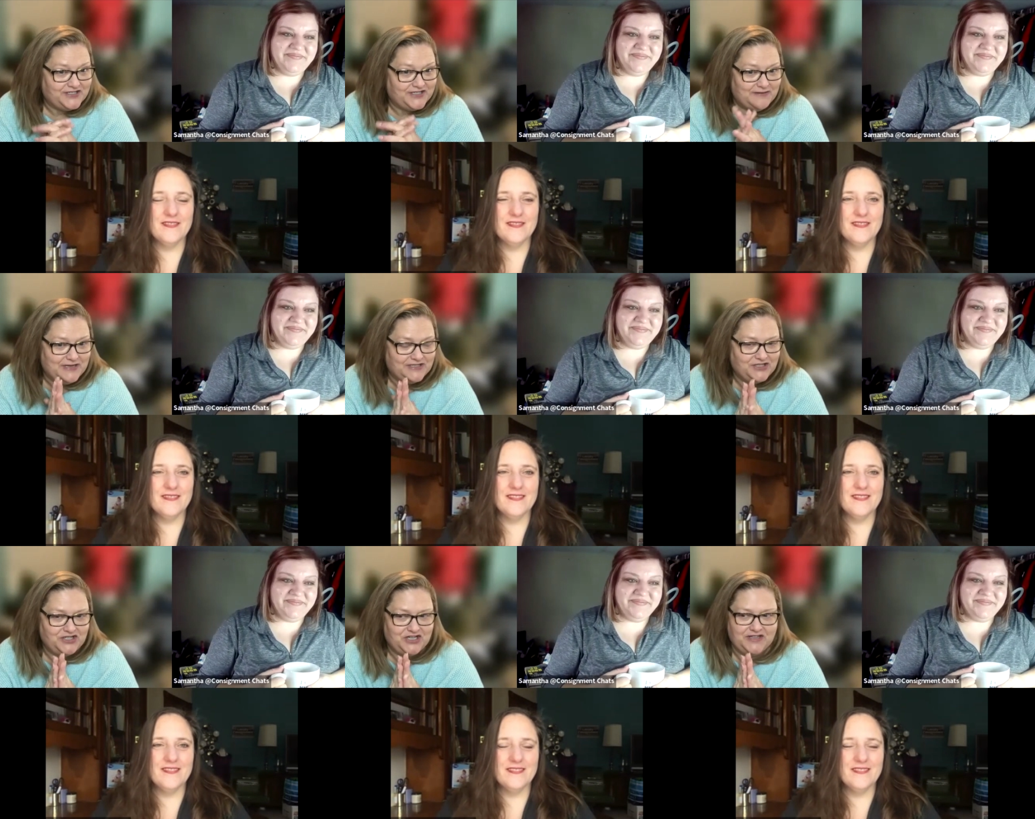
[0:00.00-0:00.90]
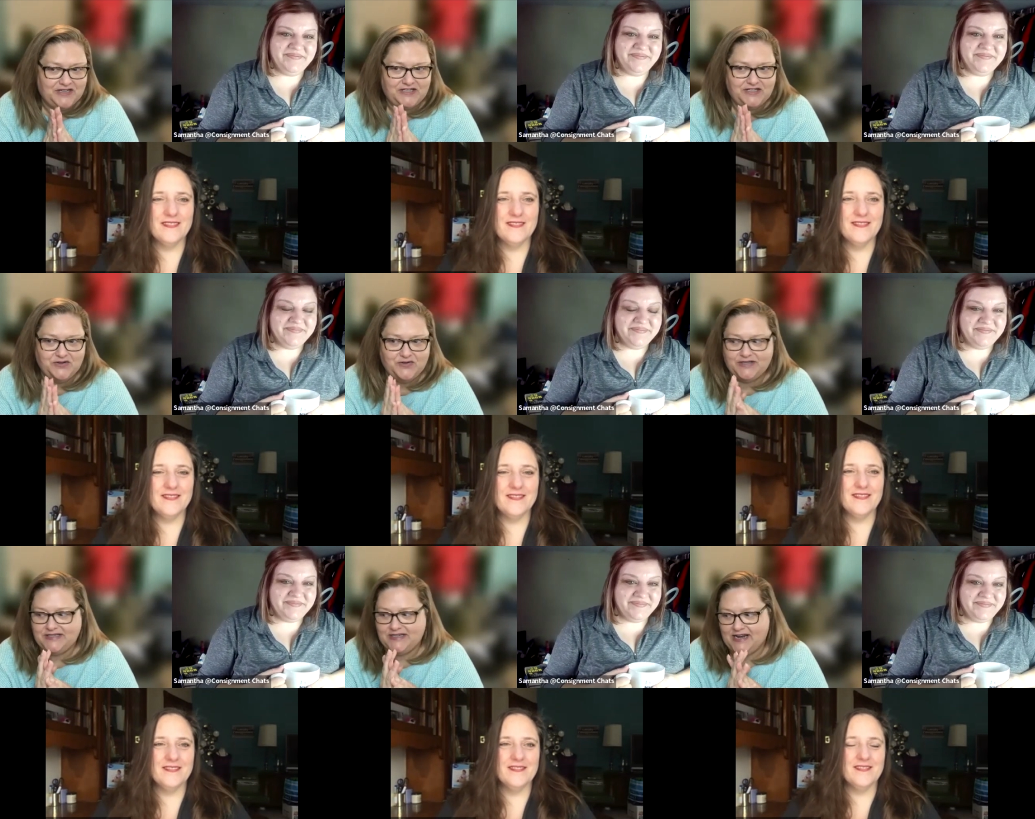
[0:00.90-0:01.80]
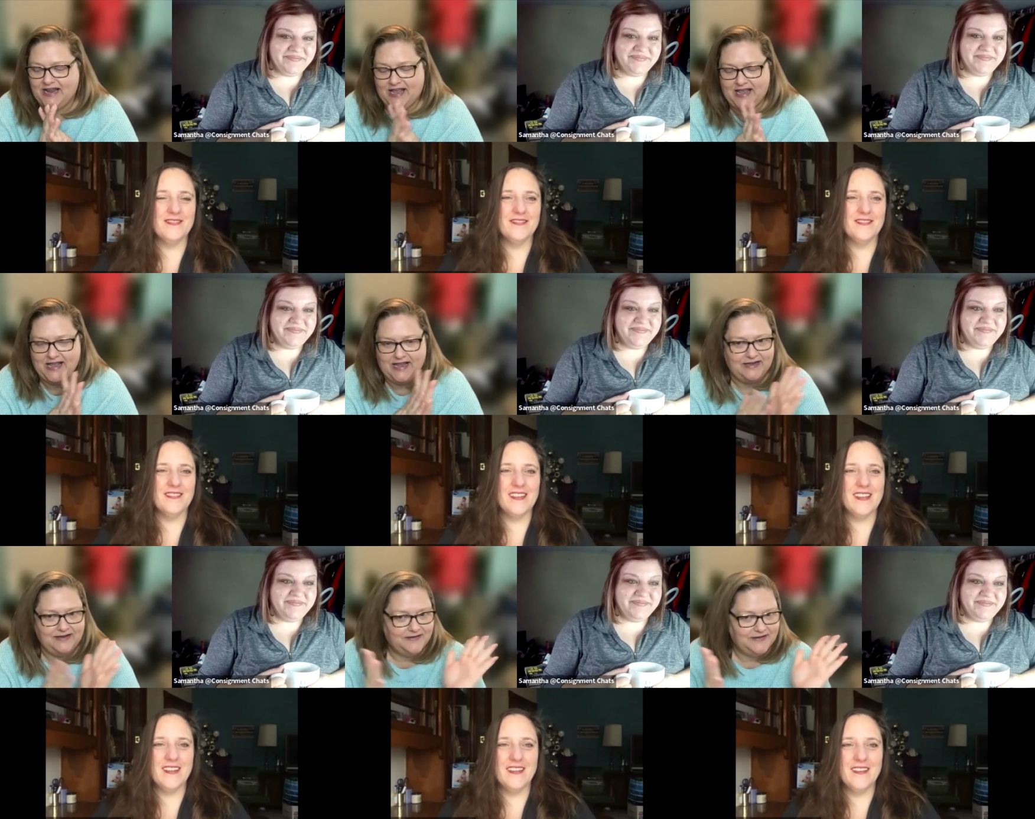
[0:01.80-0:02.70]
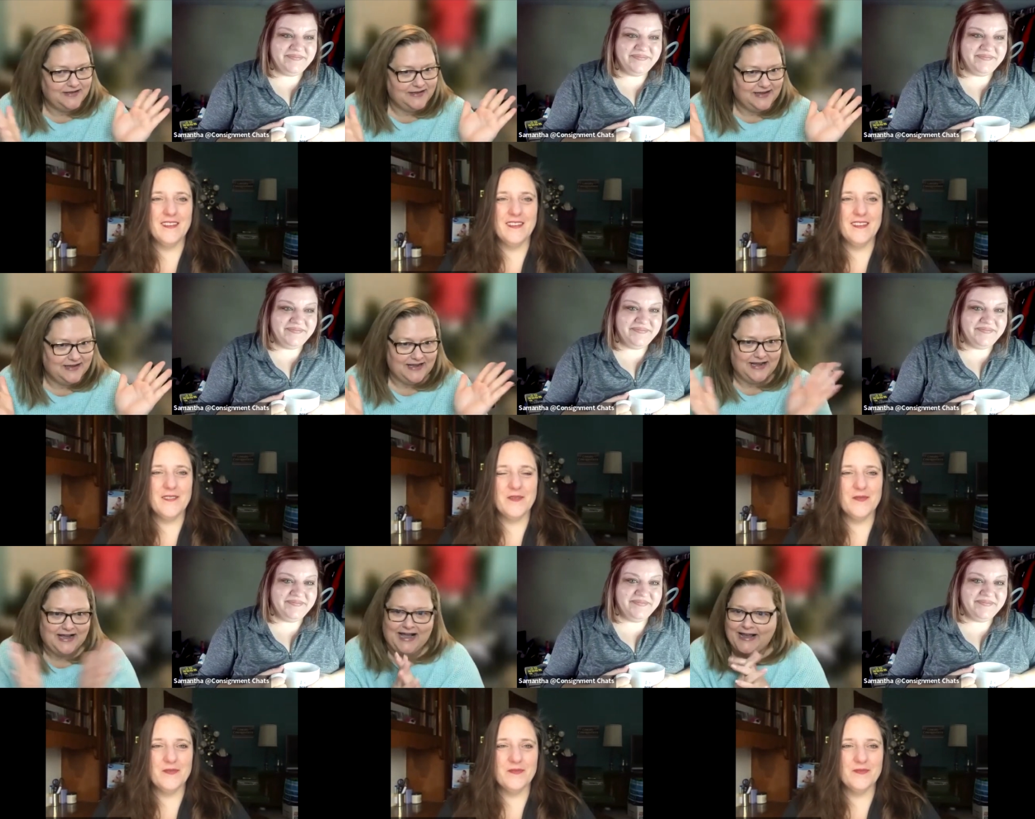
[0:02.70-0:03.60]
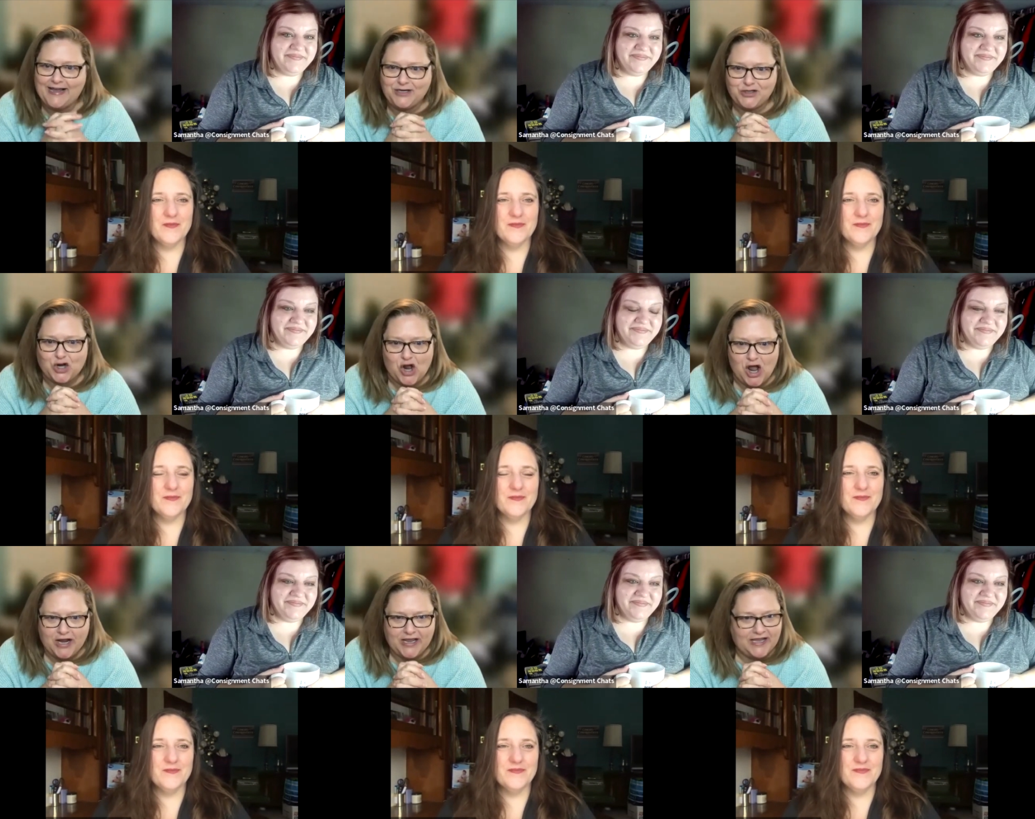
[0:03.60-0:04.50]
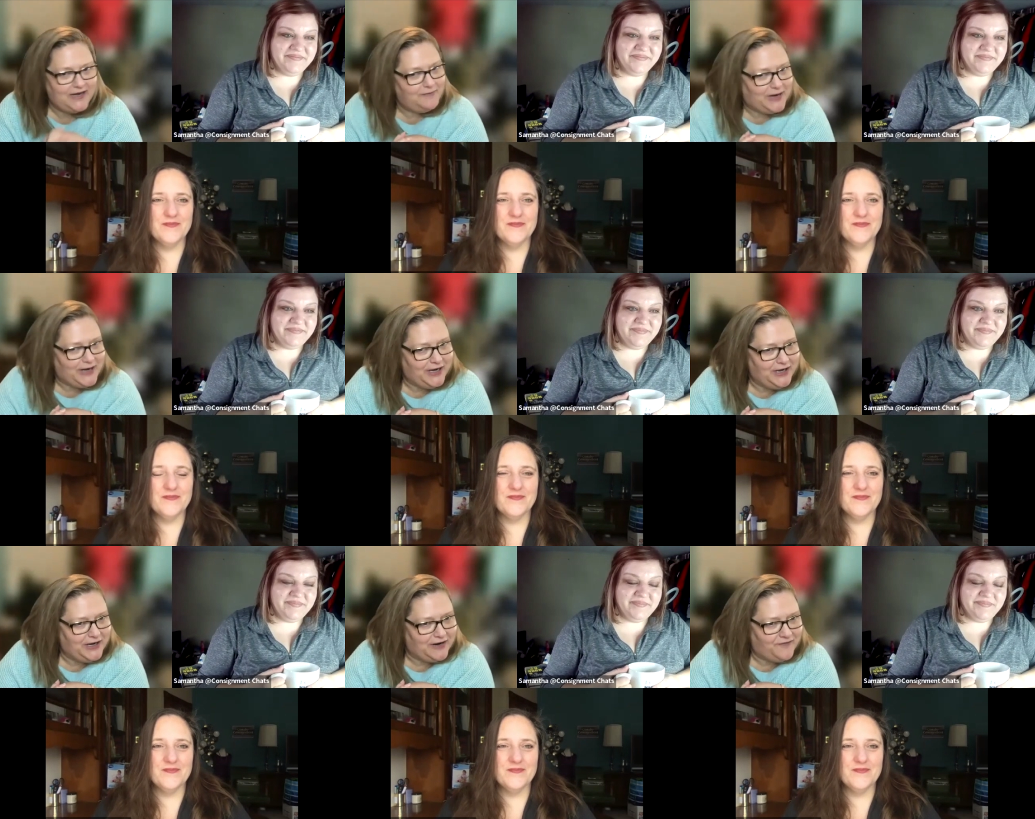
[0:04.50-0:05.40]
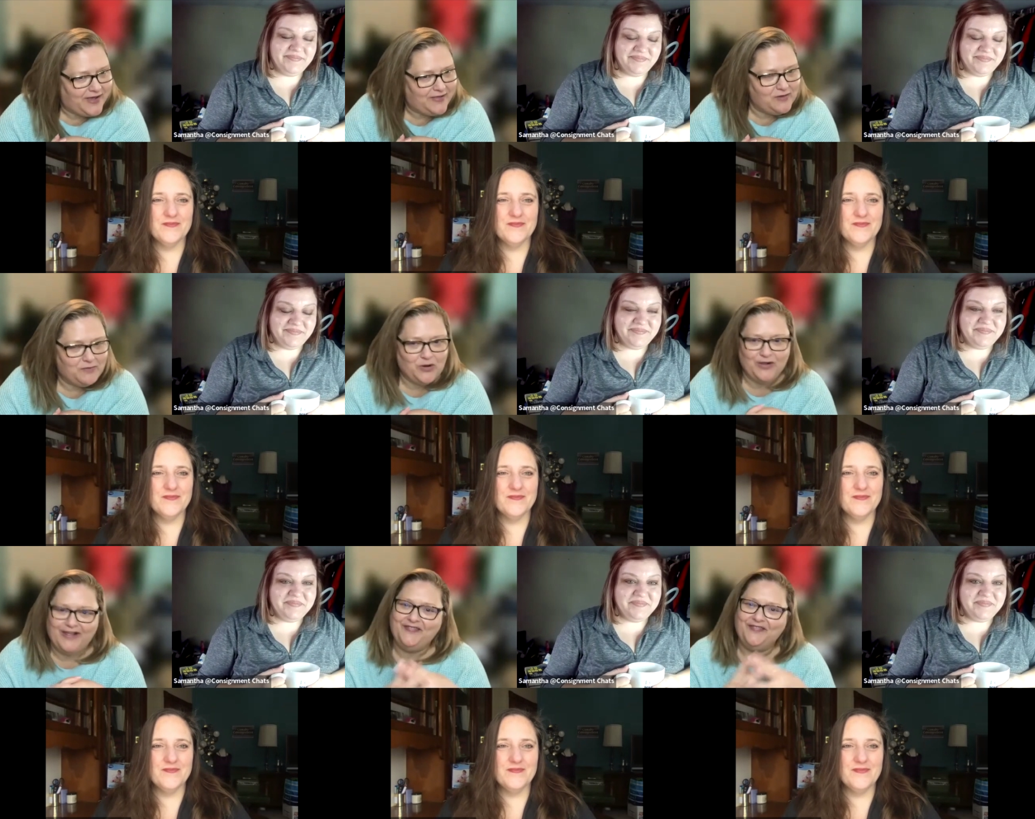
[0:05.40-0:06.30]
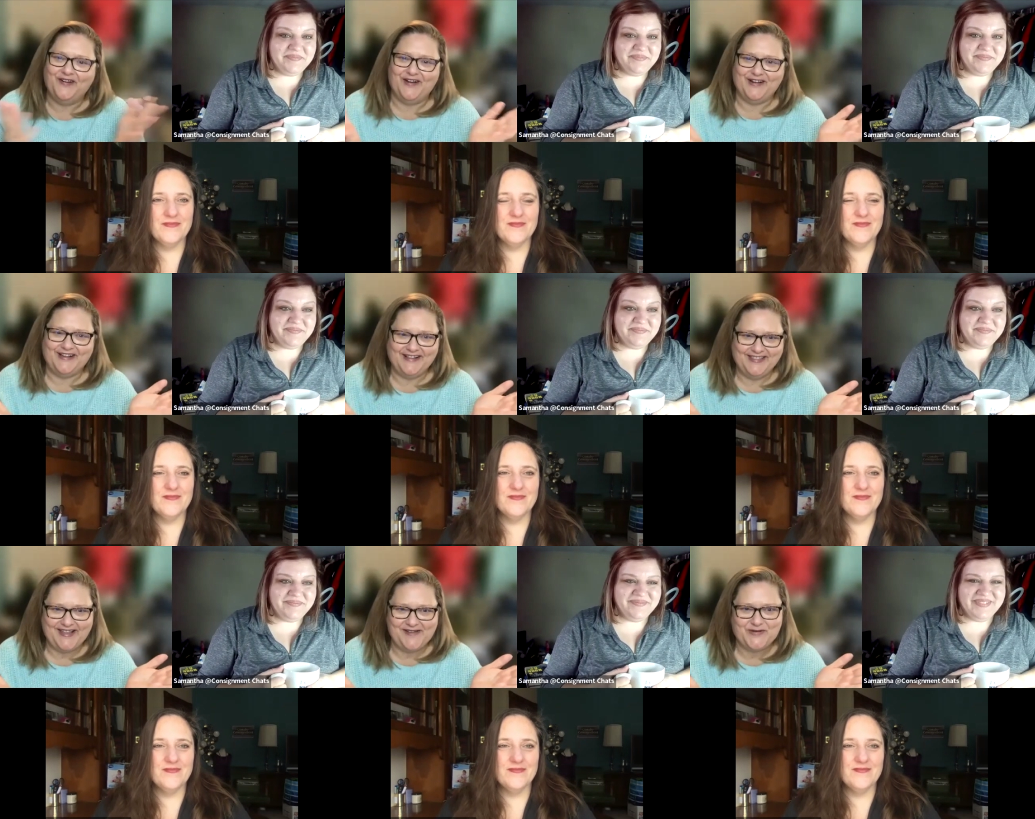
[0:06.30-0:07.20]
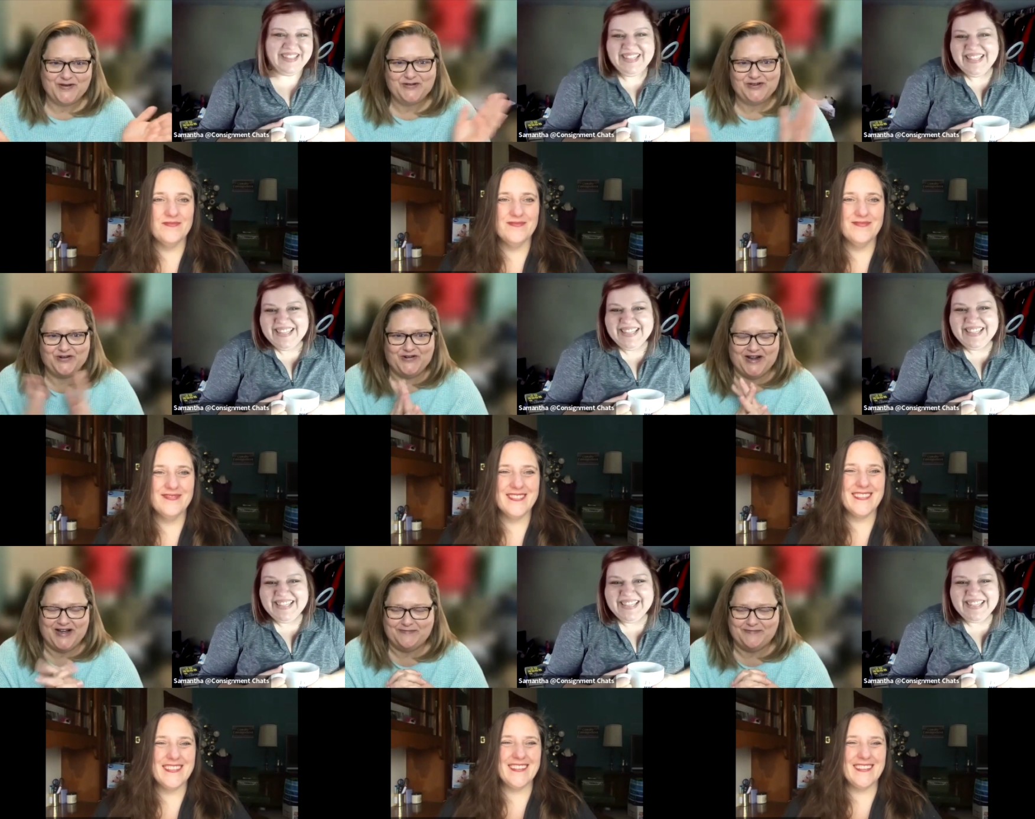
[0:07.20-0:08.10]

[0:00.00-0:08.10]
Speaker 1: sent a message to these two and said hey i gotta talk anybody available and look they both showed up